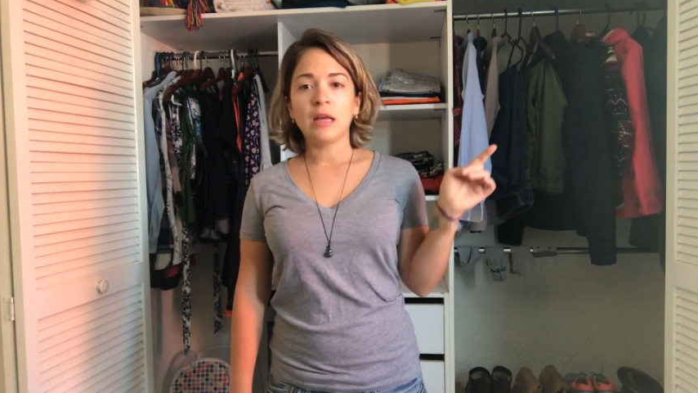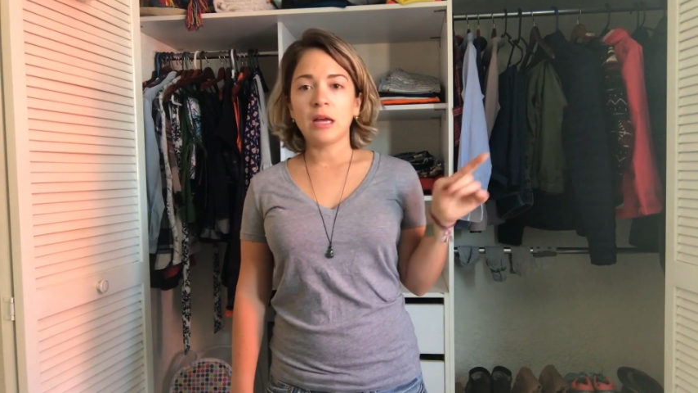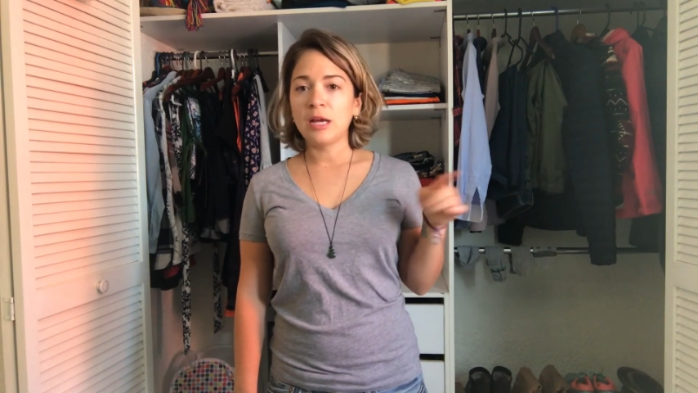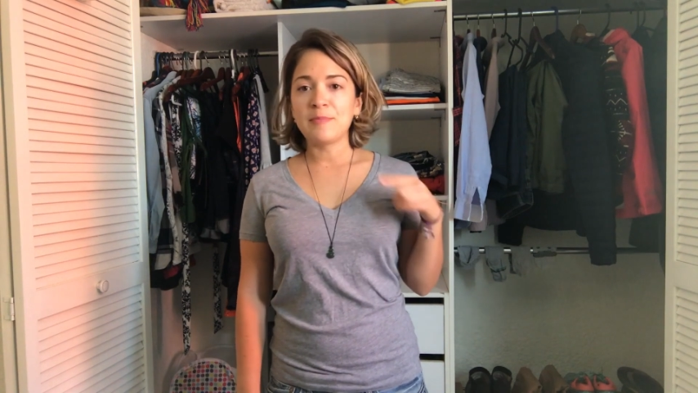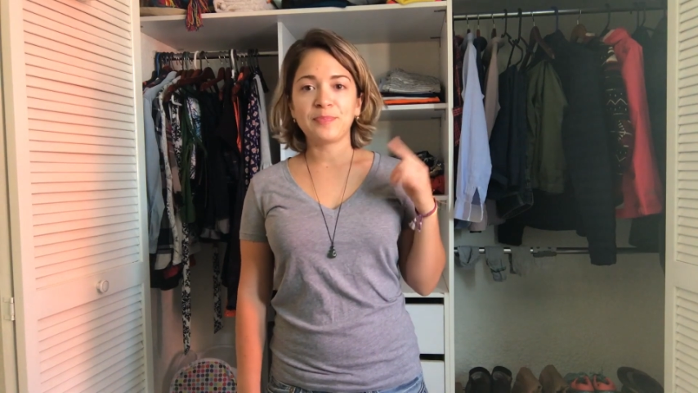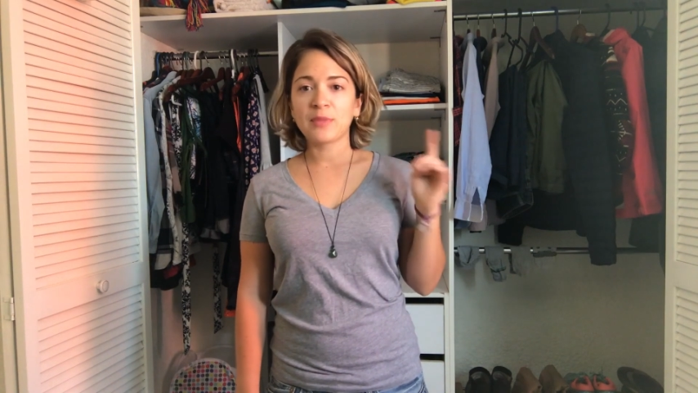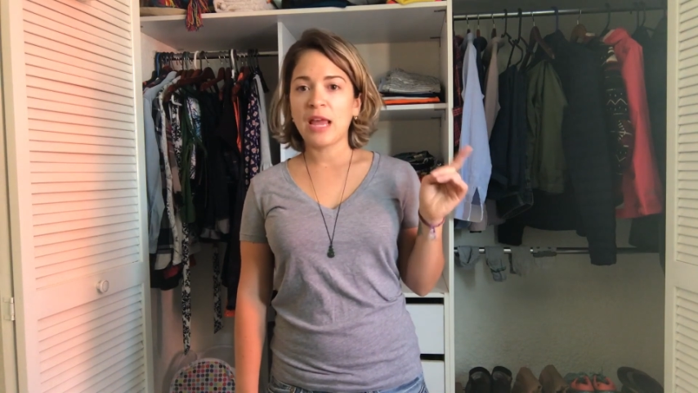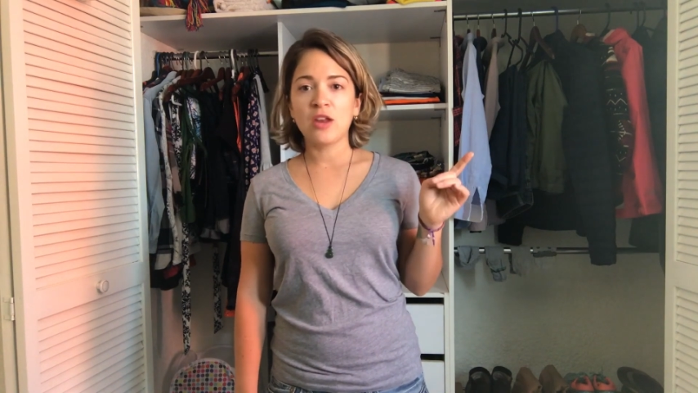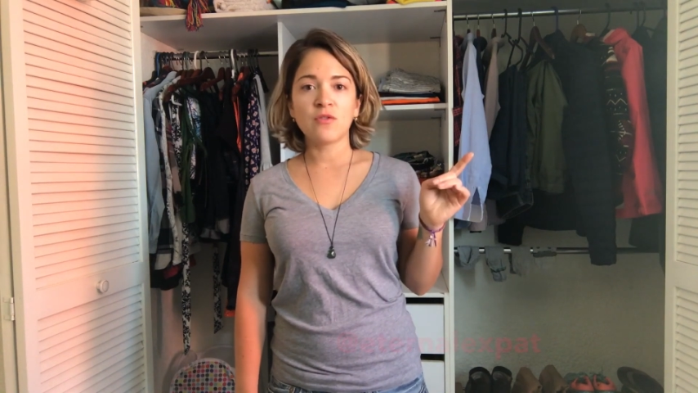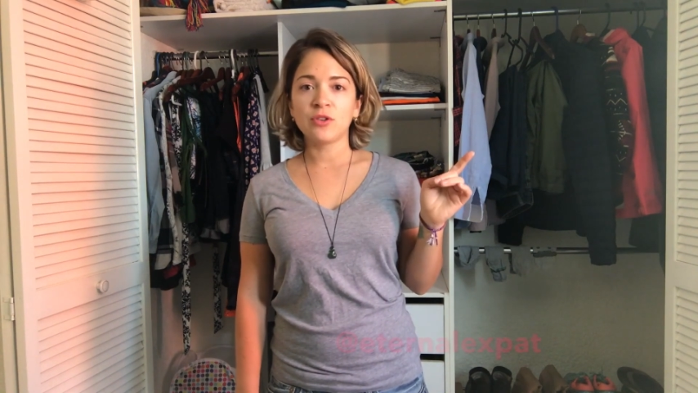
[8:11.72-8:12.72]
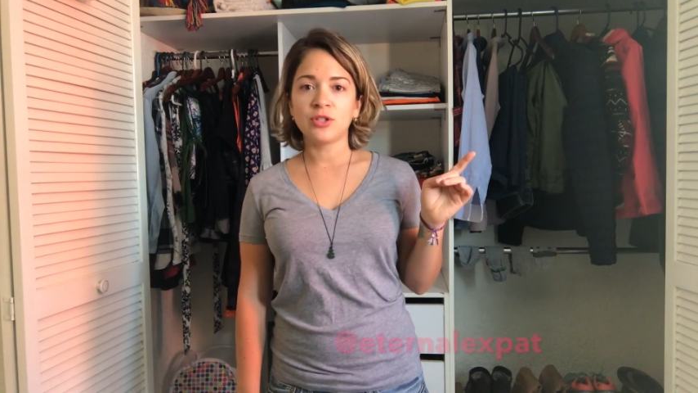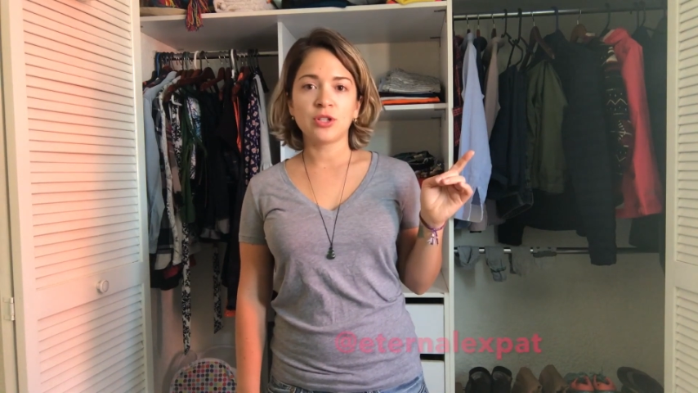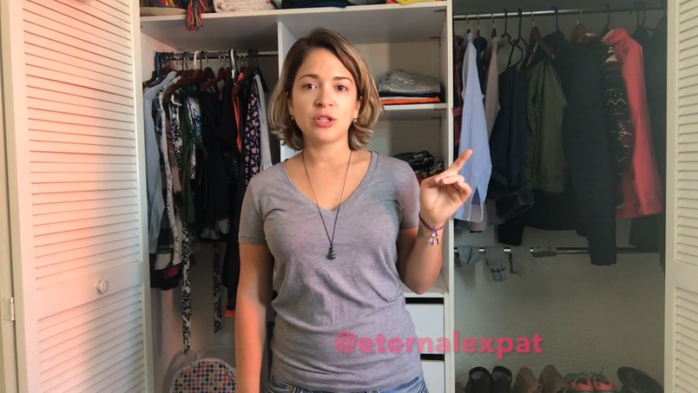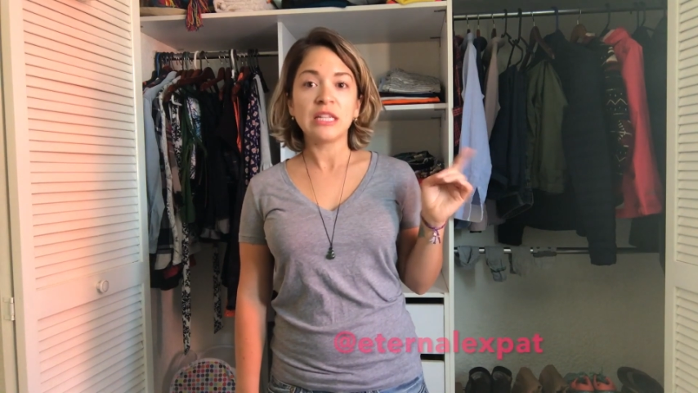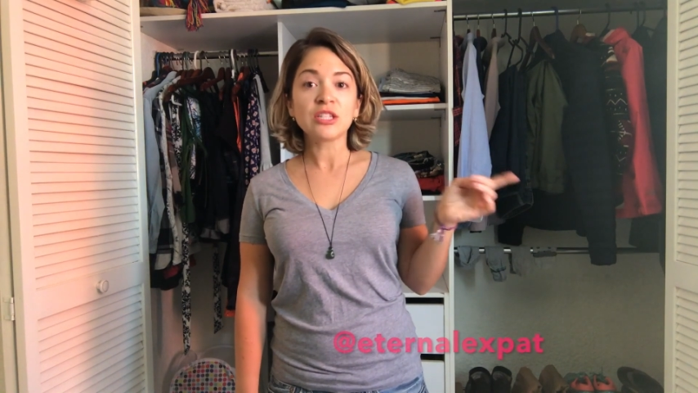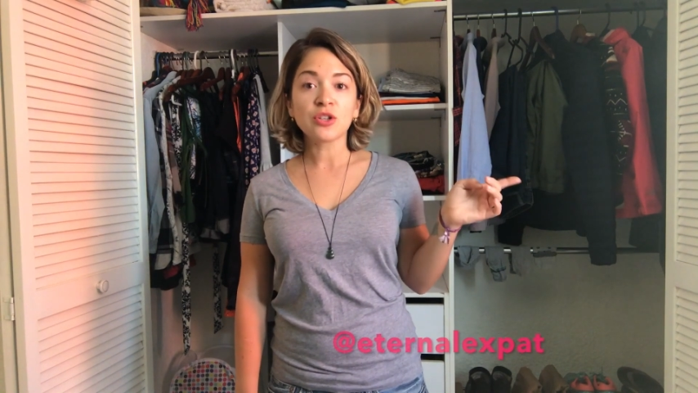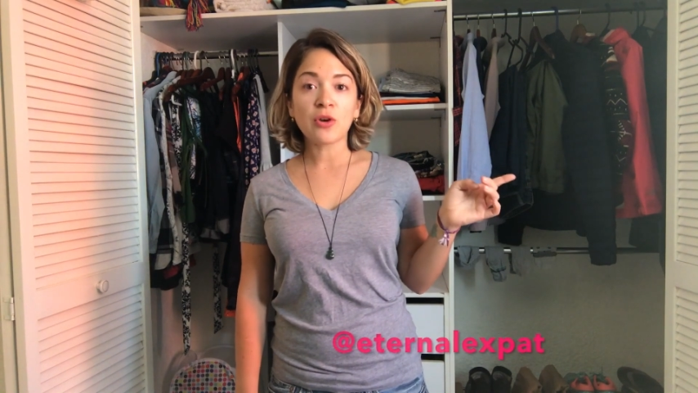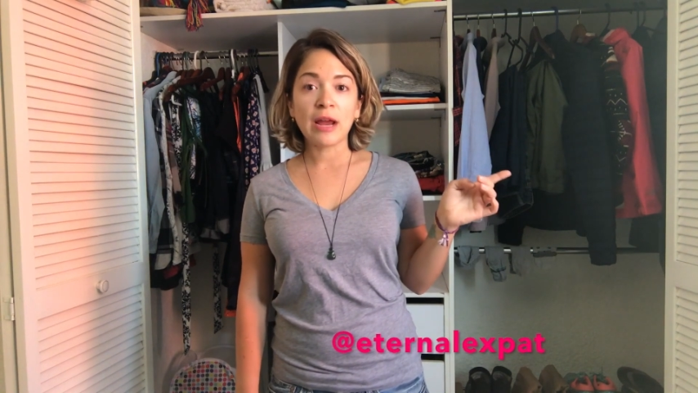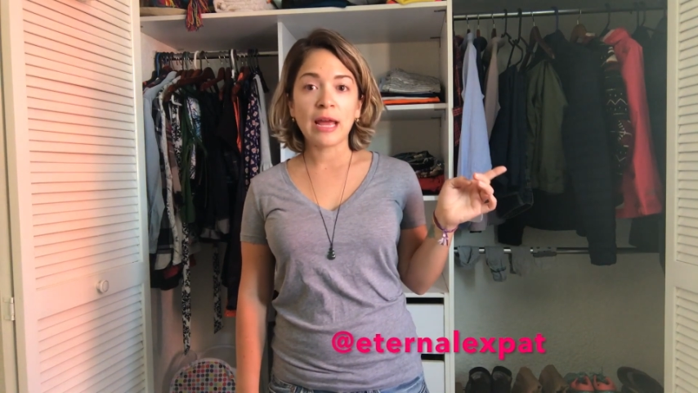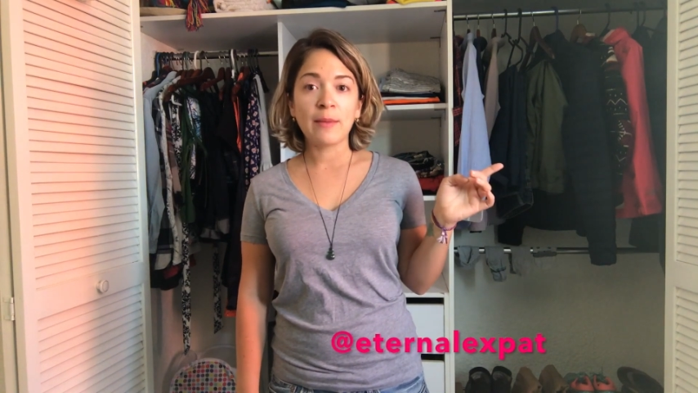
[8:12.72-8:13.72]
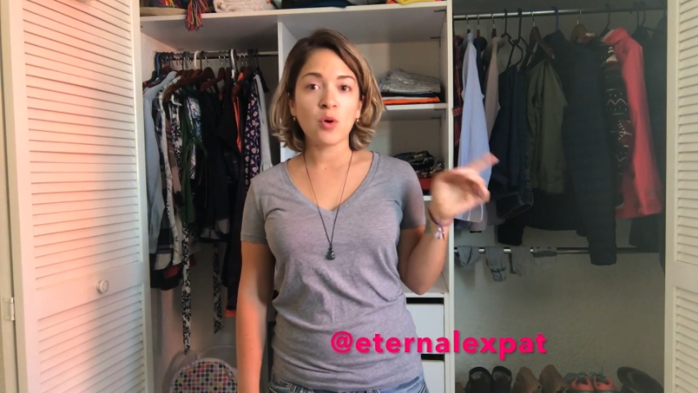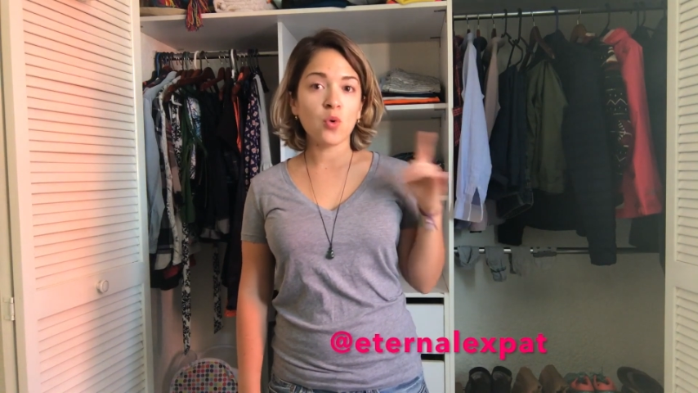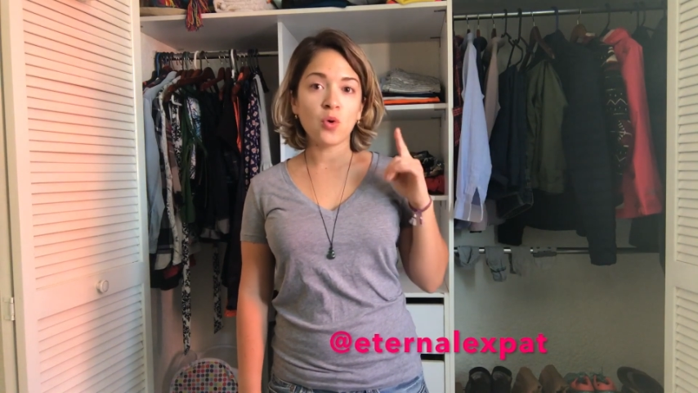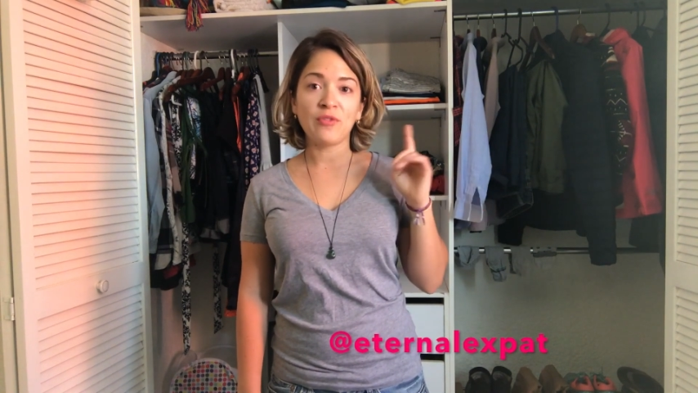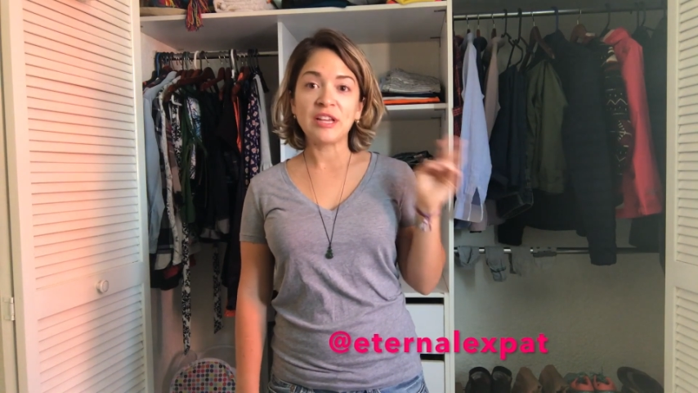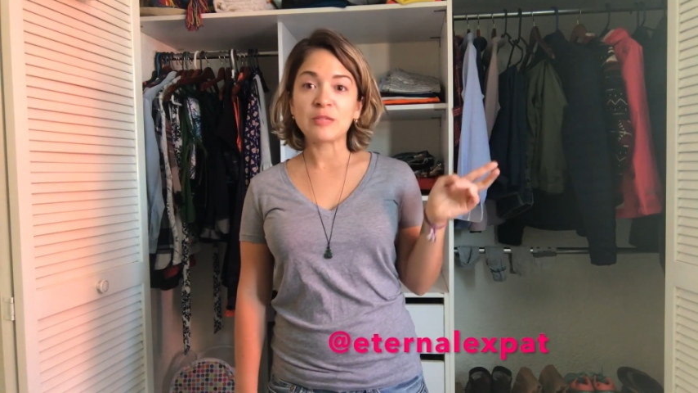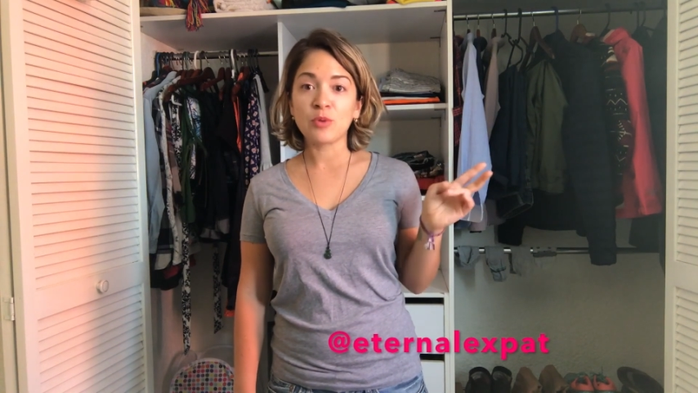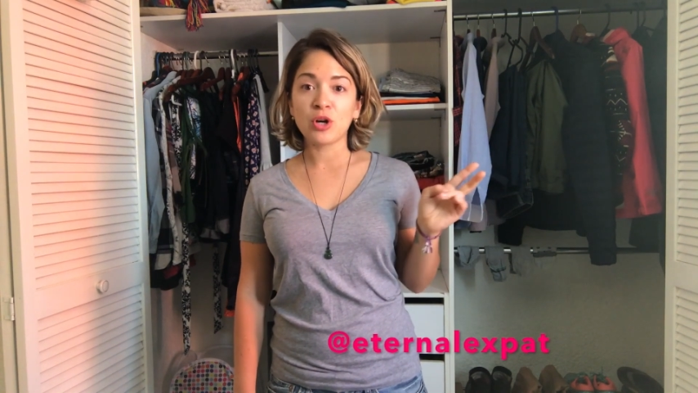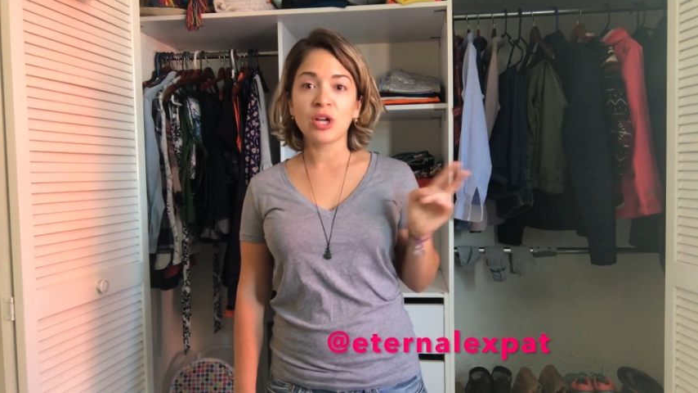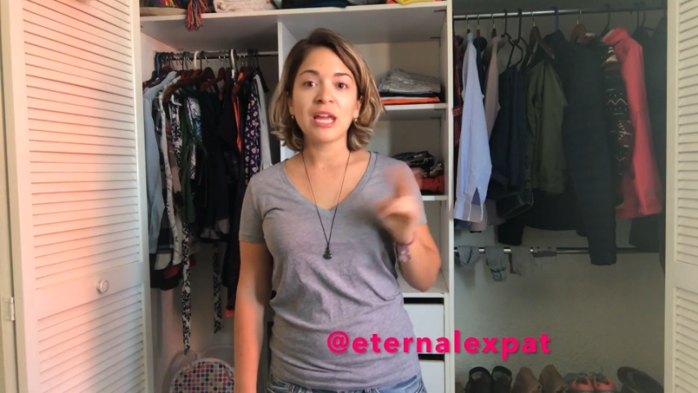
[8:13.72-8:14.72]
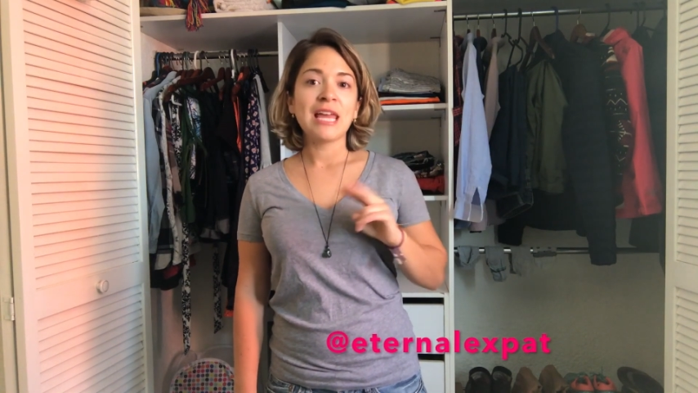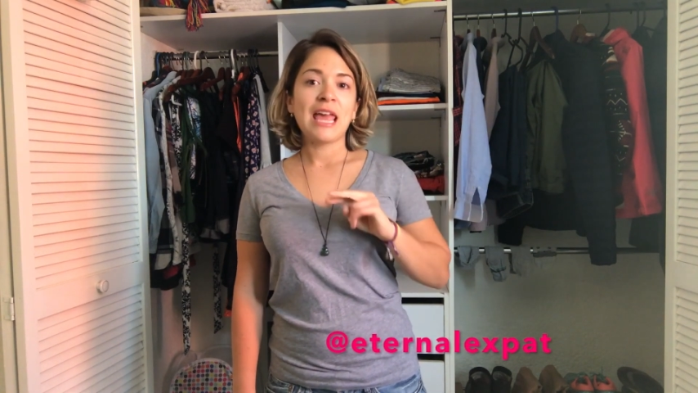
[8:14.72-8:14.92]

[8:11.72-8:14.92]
head over to Instagram or Facebook